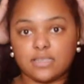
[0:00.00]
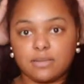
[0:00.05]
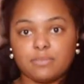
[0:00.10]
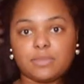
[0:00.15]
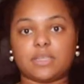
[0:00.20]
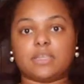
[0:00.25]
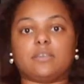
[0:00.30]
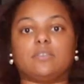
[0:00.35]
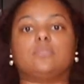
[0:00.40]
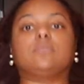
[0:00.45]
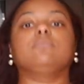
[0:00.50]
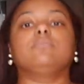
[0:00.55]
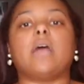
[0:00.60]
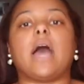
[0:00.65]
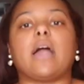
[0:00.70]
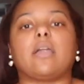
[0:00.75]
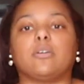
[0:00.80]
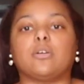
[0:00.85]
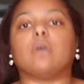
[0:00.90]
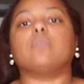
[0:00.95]
Something,
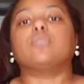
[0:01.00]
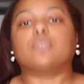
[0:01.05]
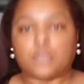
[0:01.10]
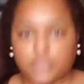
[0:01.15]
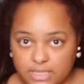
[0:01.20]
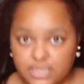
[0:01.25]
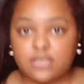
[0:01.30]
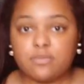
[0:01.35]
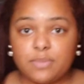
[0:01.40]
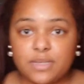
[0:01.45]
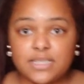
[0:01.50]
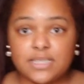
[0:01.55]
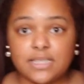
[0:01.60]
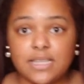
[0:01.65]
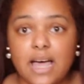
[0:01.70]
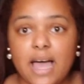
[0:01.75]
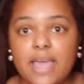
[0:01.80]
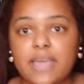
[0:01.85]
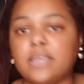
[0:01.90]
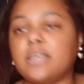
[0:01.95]
I don't know,
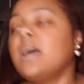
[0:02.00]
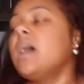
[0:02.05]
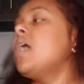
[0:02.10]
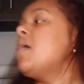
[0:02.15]
Christmas-like,